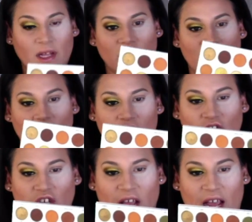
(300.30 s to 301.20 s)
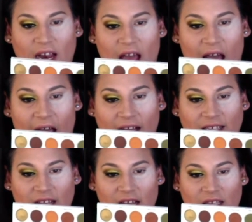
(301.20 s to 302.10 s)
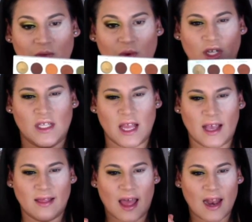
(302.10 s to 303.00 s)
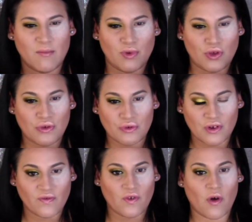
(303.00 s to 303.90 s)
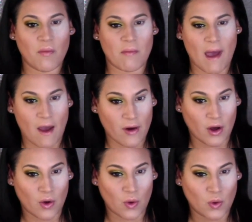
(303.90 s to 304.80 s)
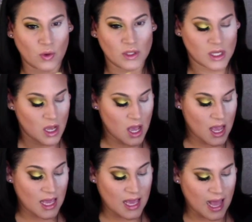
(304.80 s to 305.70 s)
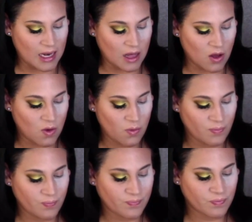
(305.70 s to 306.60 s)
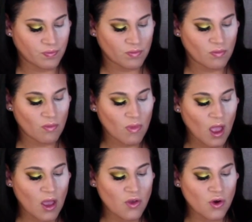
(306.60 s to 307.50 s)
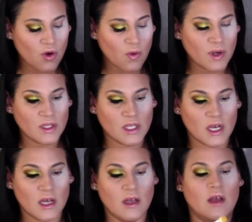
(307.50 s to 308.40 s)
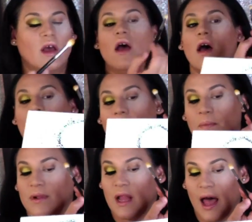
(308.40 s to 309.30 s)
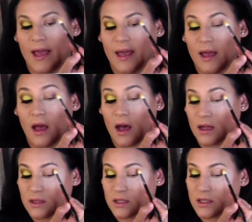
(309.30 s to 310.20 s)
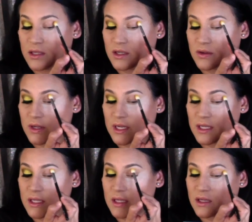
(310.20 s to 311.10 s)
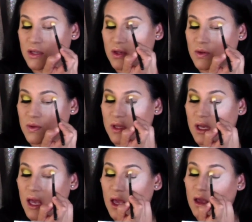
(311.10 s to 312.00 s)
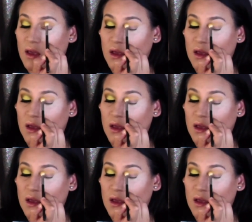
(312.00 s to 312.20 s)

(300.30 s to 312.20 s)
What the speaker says: into the shade Access, which is like that beautiful marigold yellow, and you're going to apply it onto your crease using